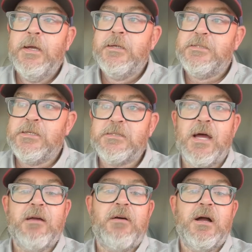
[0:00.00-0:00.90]
Just
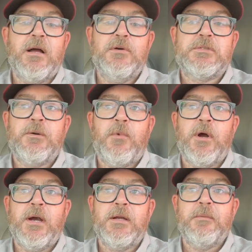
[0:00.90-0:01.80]
like if I go
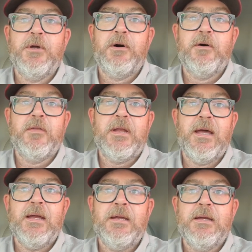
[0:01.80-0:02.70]
somewhere in the middle of the
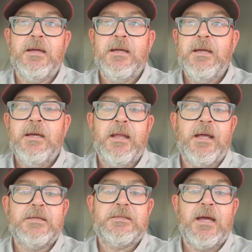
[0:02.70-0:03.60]
day and
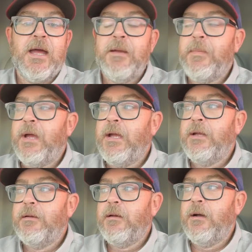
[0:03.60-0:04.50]
they say, hey
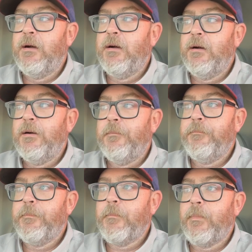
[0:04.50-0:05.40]
man,
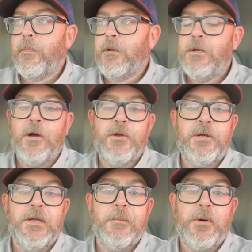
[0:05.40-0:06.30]
you know, you
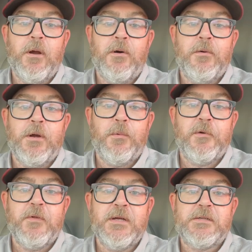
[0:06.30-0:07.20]
need to put on a
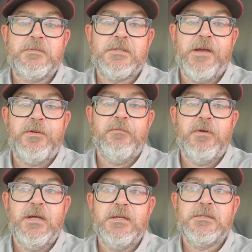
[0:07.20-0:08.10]
reflective safety
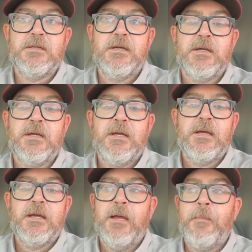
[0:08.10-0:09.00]
vest.
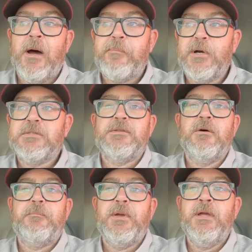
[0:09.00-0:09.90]
In my personal
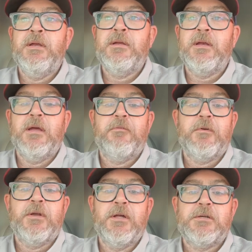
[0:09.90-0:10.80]
opinion, if
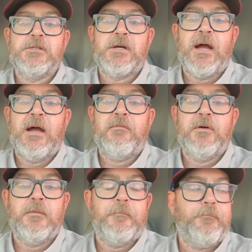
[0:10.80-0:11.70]
another
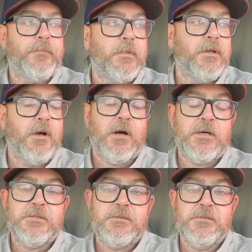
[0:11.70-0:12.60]
driver,
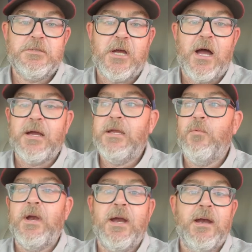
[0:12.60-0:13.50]
yard jockey,
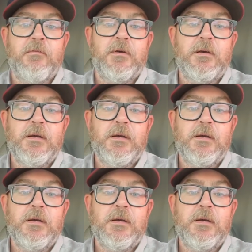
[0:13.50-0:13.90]
whatever,